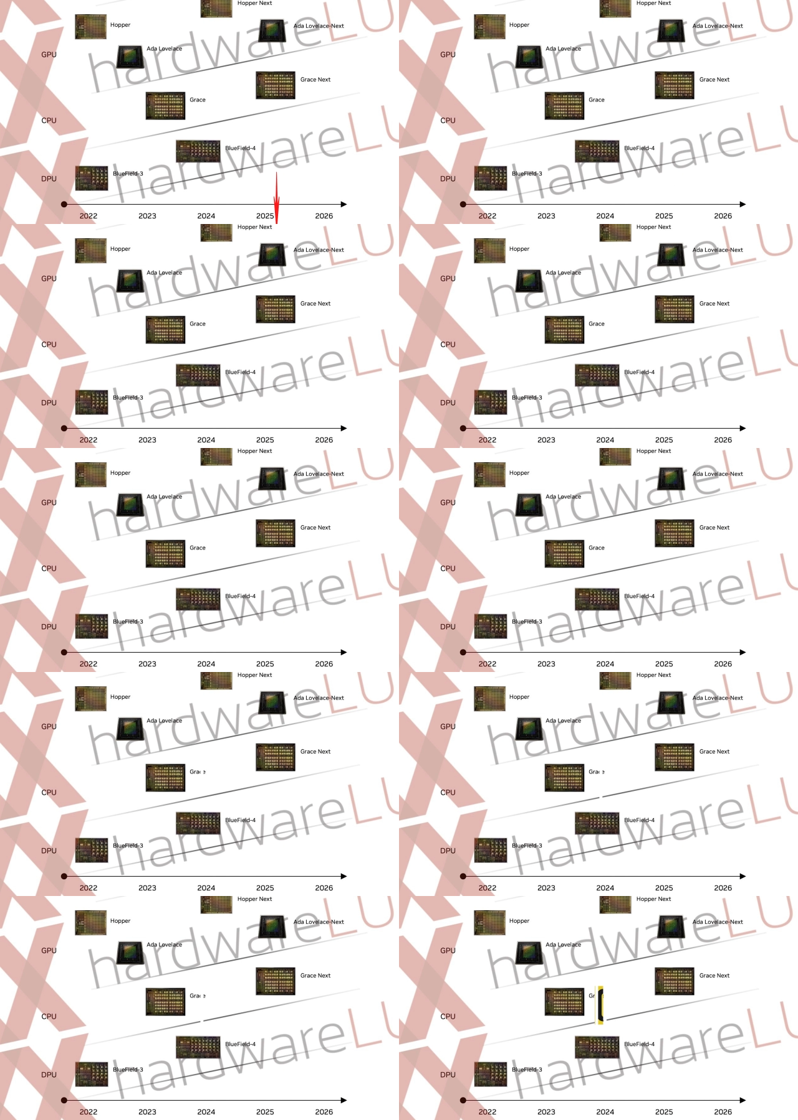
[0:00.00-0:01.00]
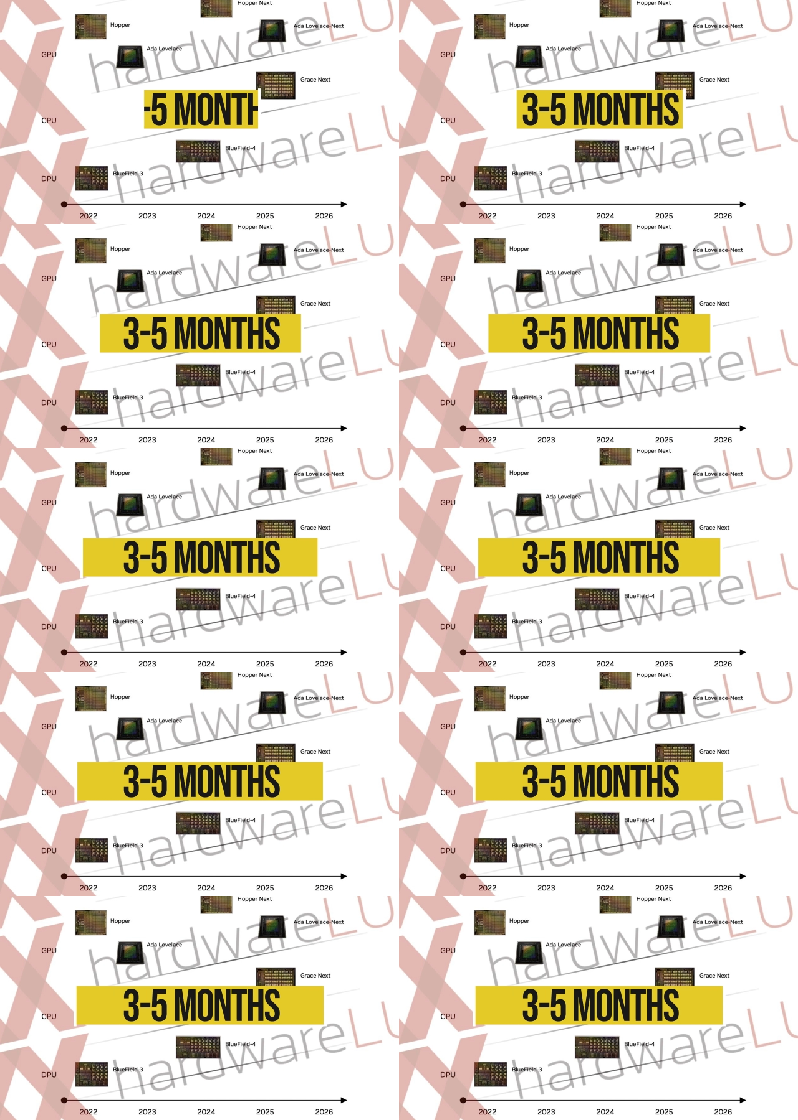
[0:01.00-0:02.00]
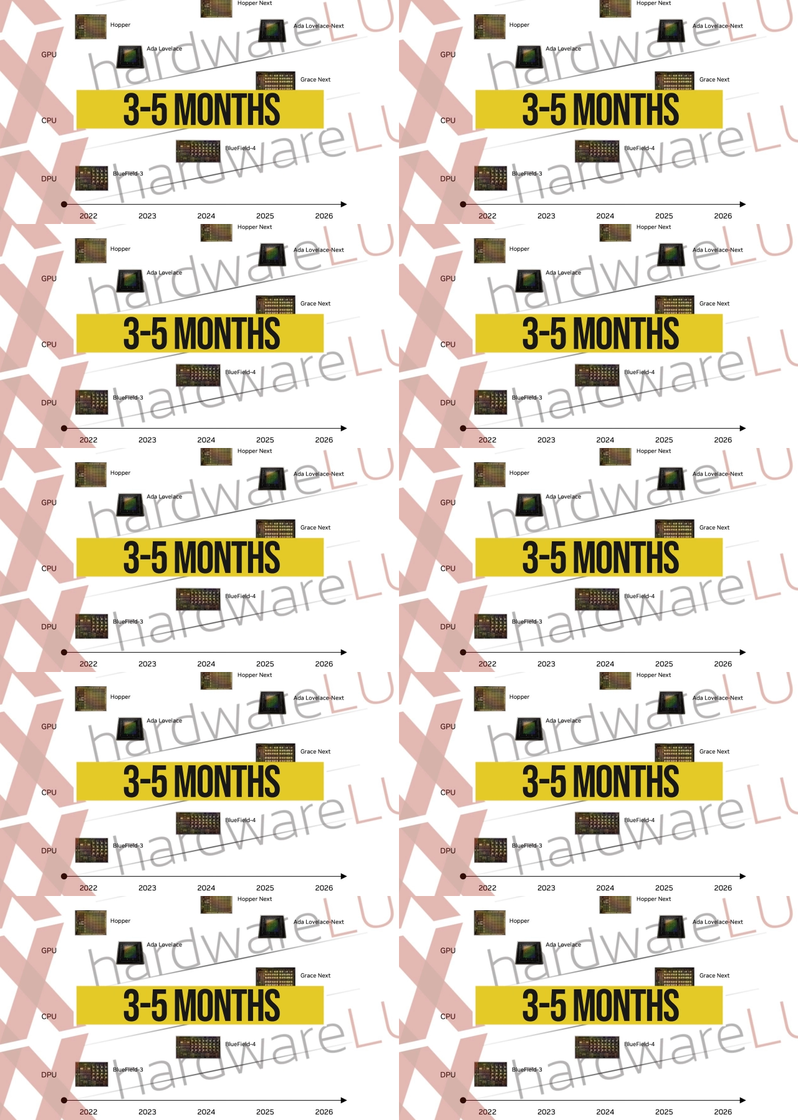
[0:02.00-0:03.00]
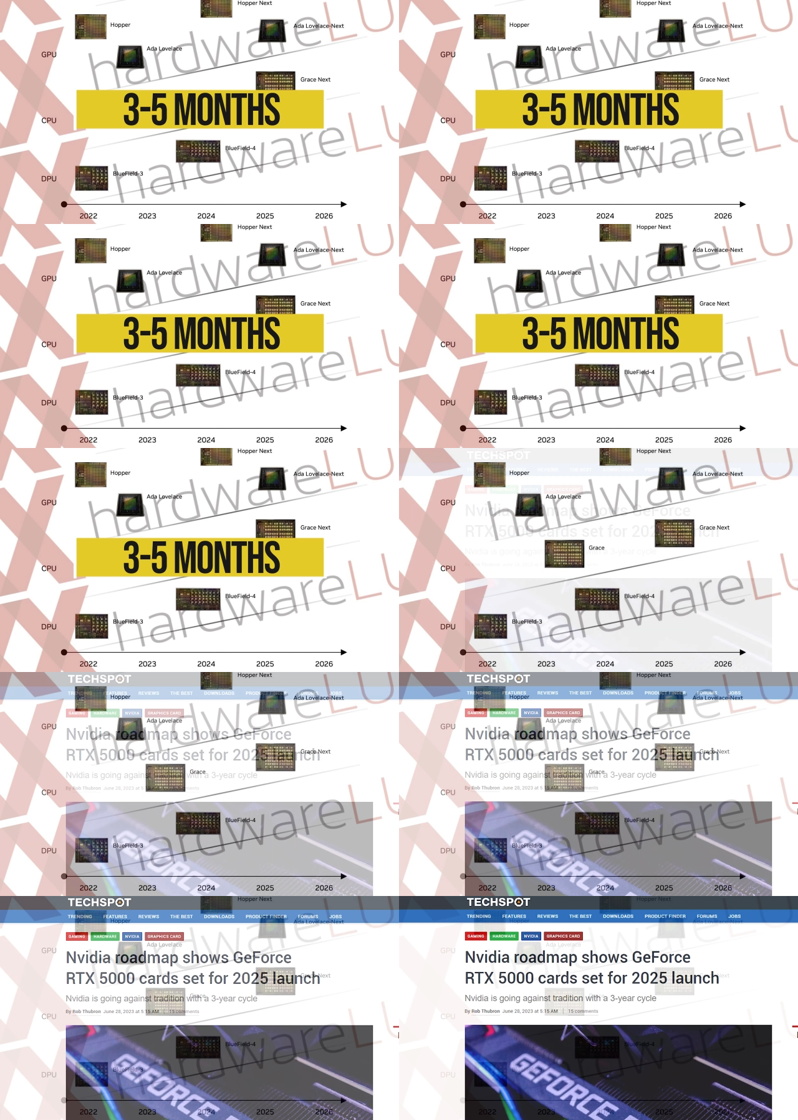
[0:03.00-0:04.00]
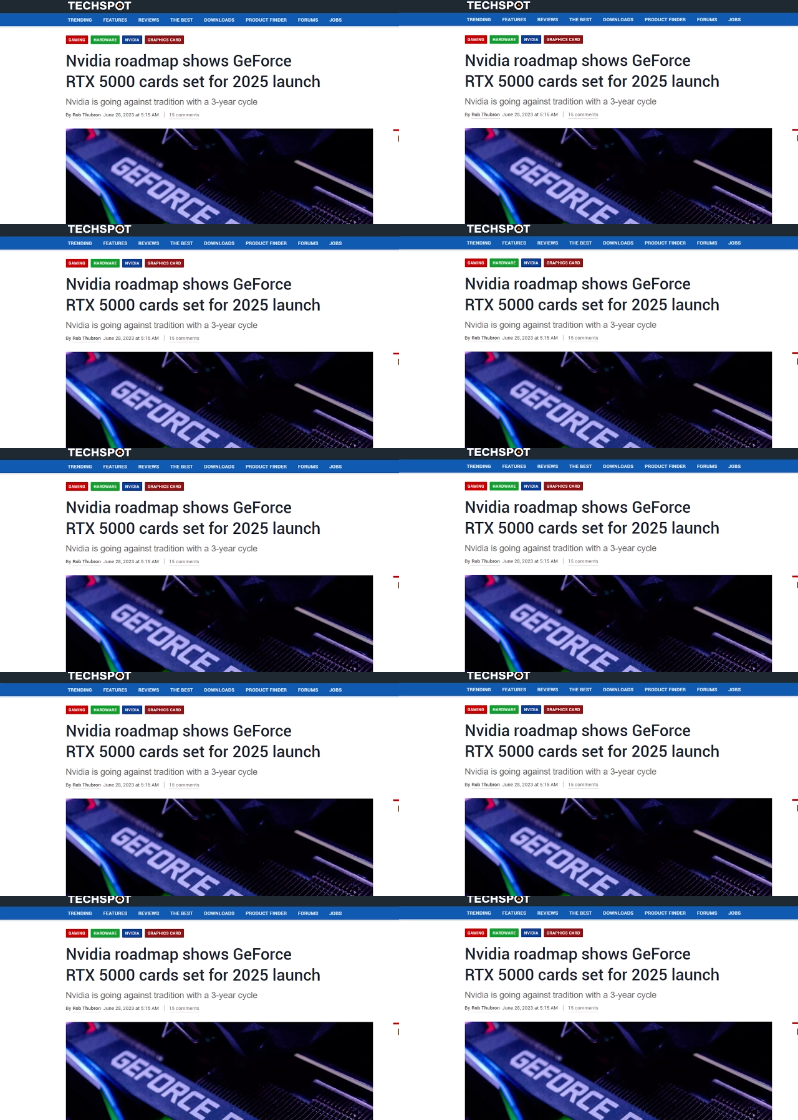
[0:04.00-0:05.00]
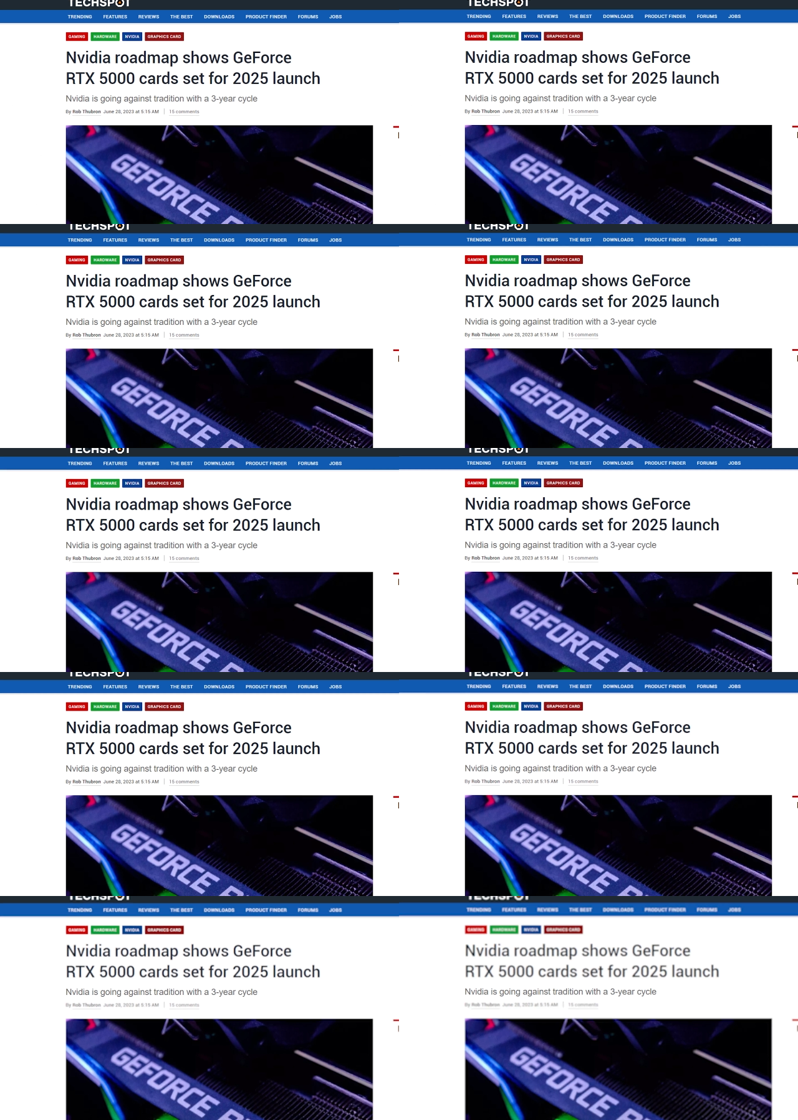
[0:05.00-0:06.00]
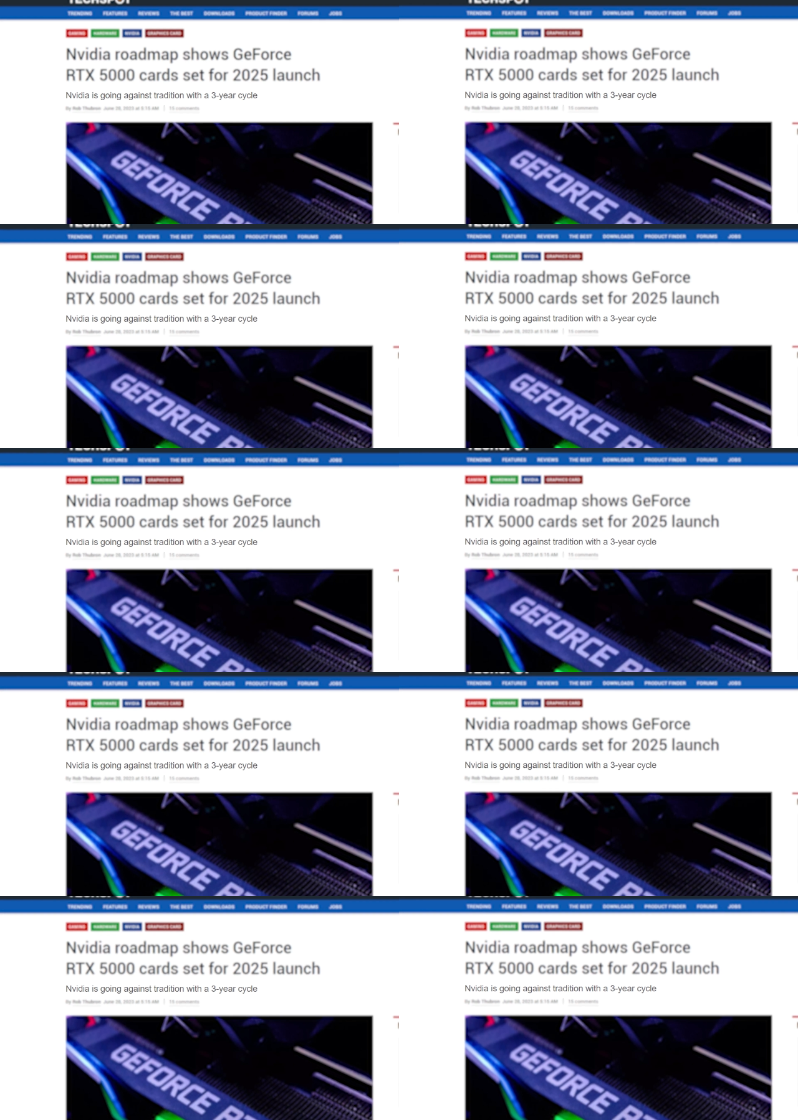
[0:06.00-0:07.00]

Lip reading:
(no speaker visible)